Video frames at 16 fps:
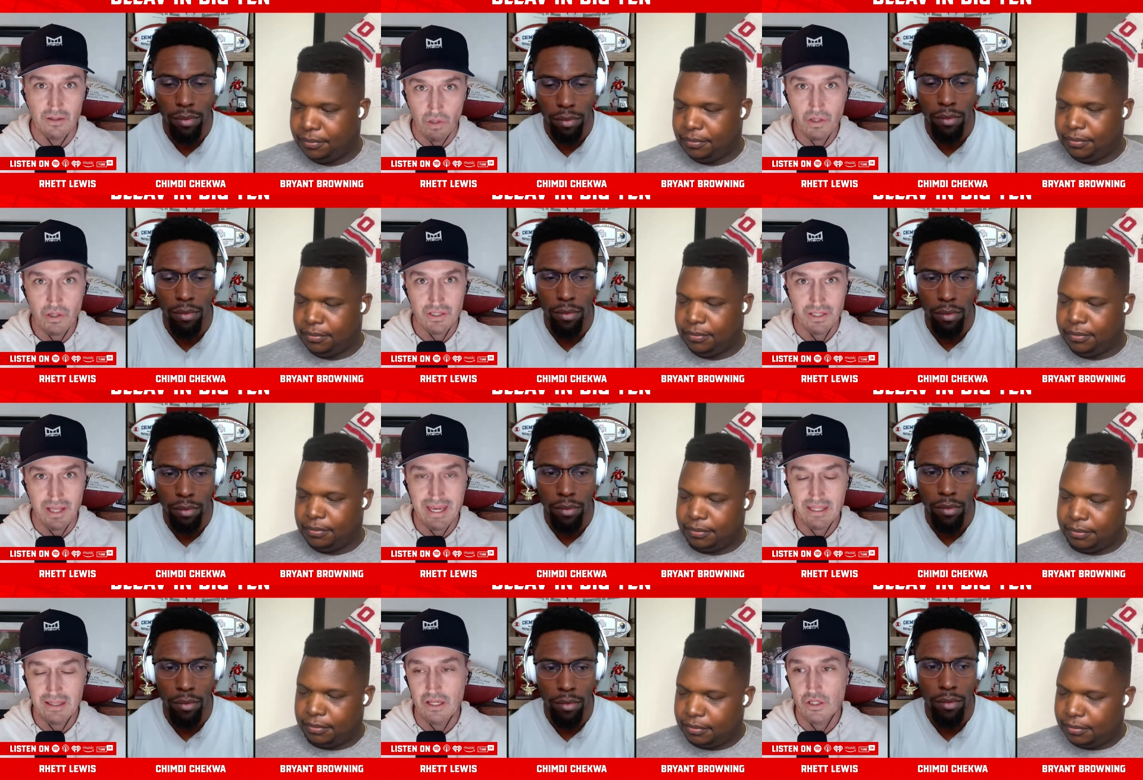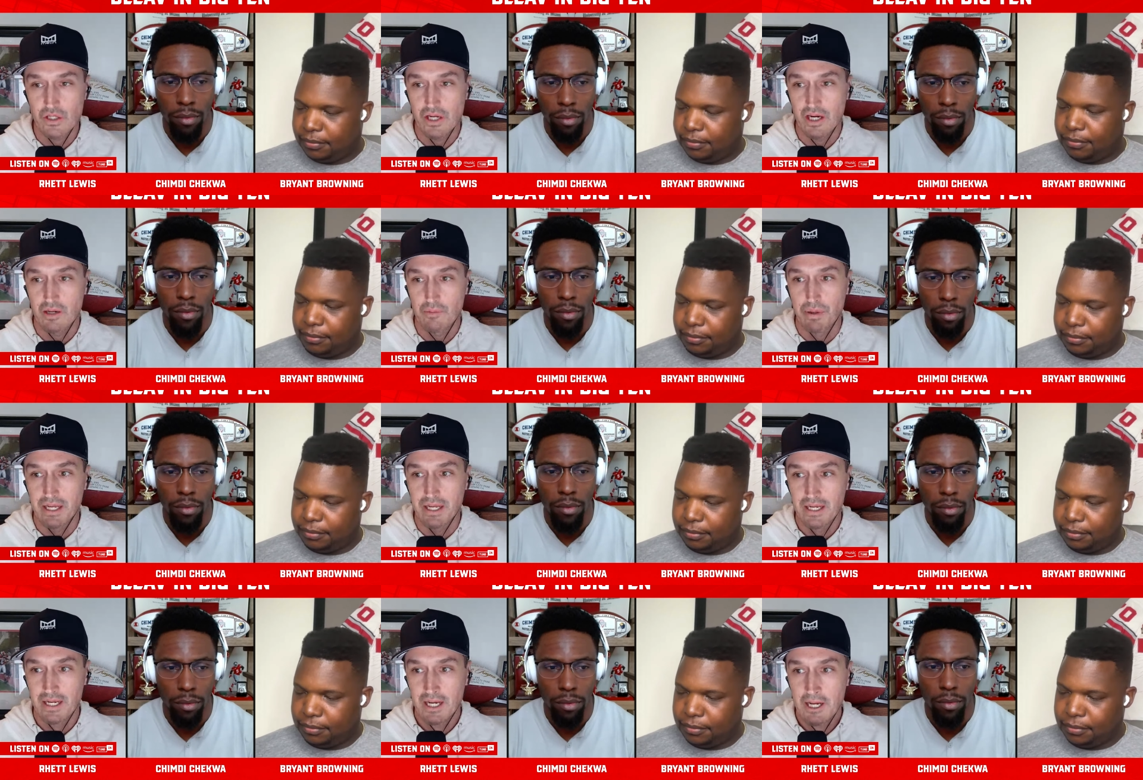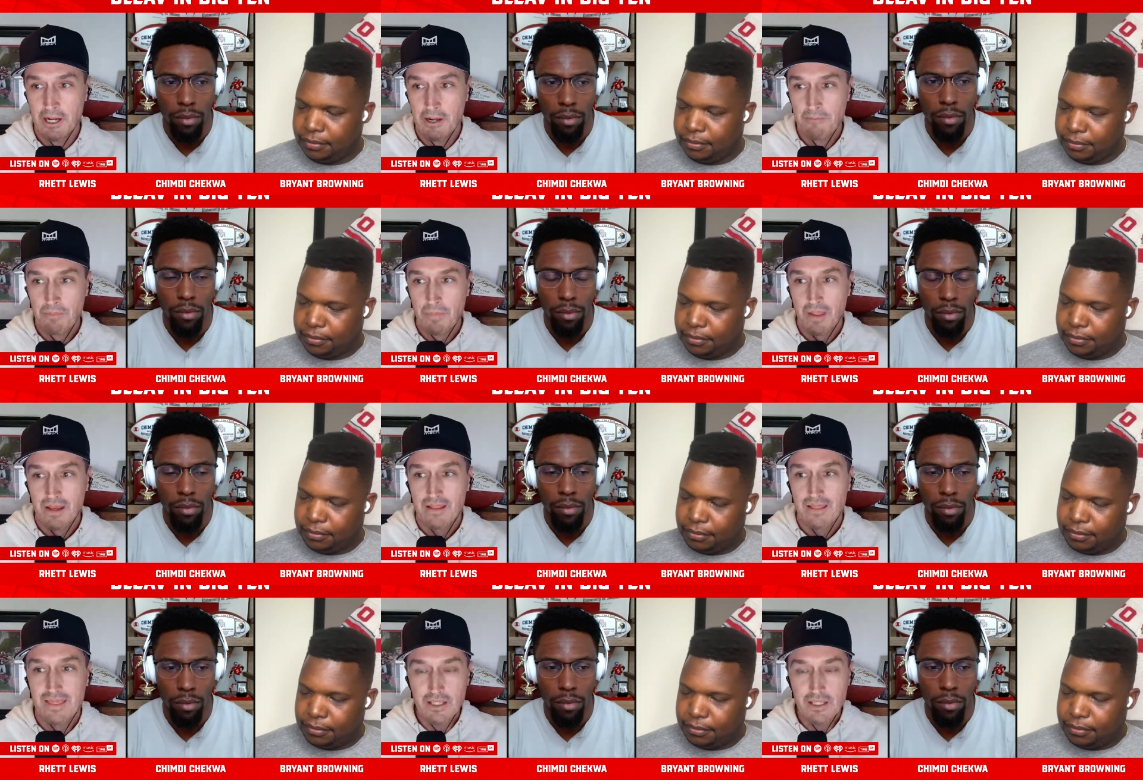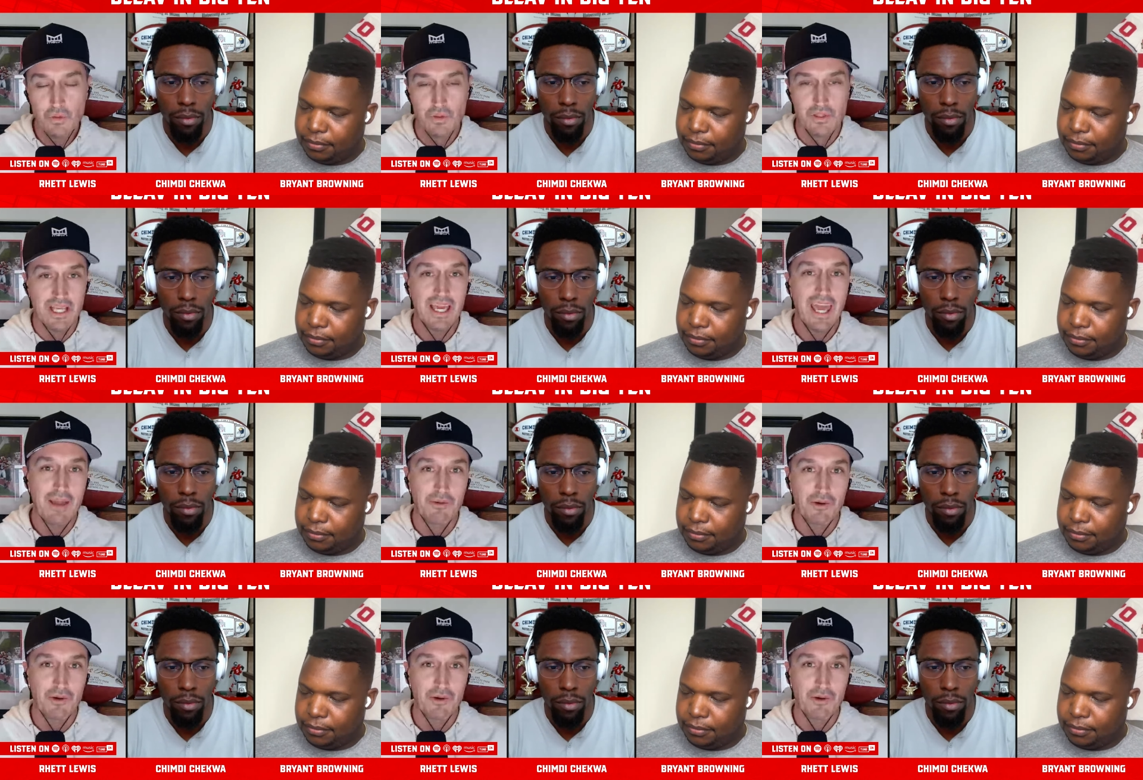Speaker 1: looks like this year, but this was the game.